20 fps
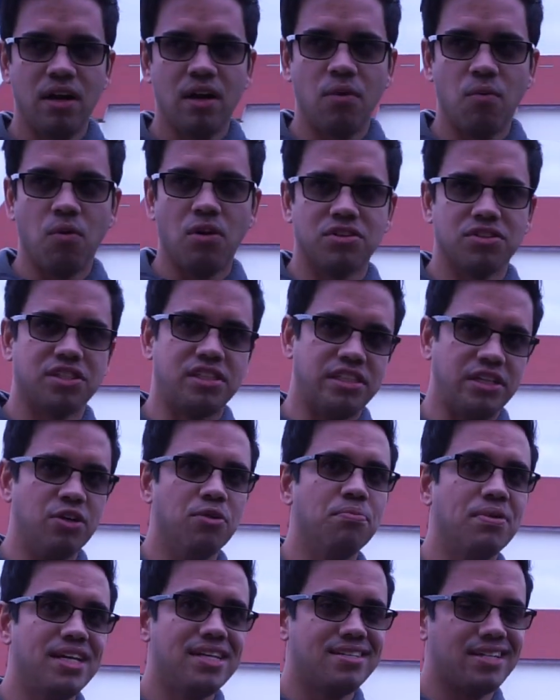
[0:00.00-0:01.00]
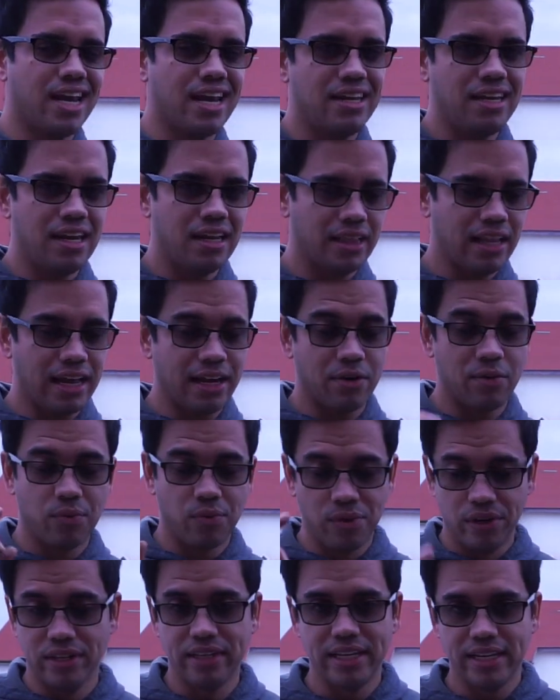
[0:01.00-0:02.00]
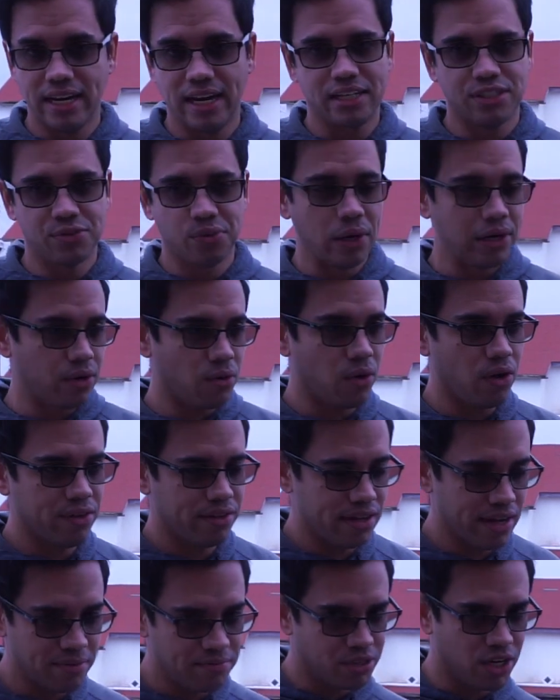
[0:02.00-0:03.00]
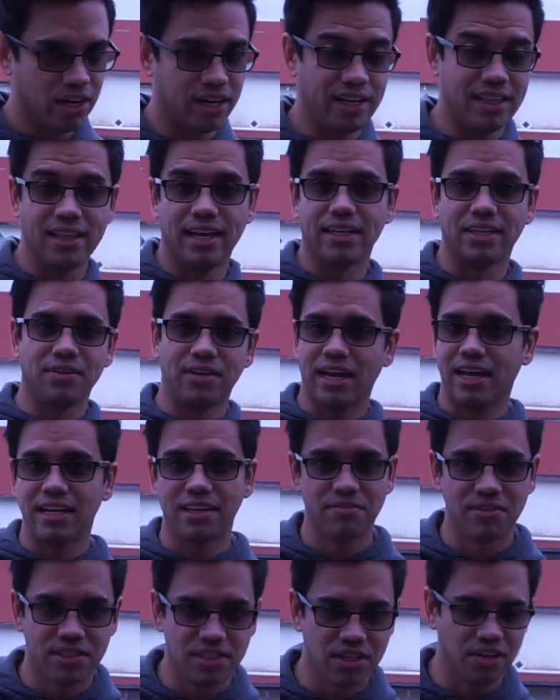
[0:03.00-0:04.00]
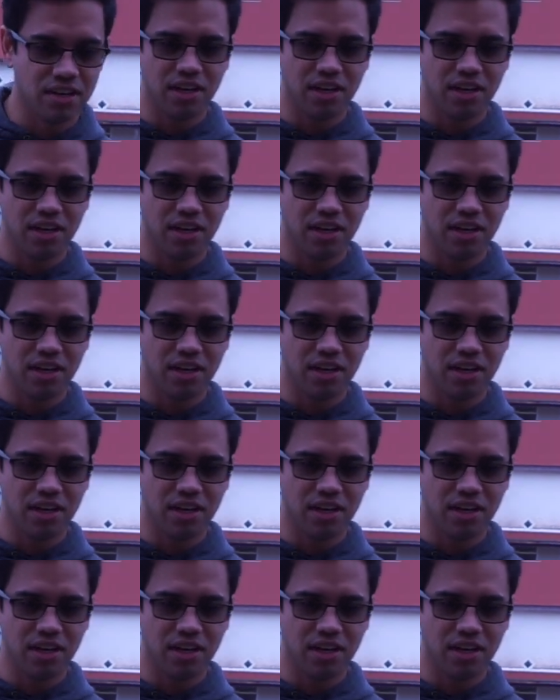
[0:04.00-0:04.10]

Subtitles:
while still maintaining like really nice ride quality. I'm talking like you can't even tell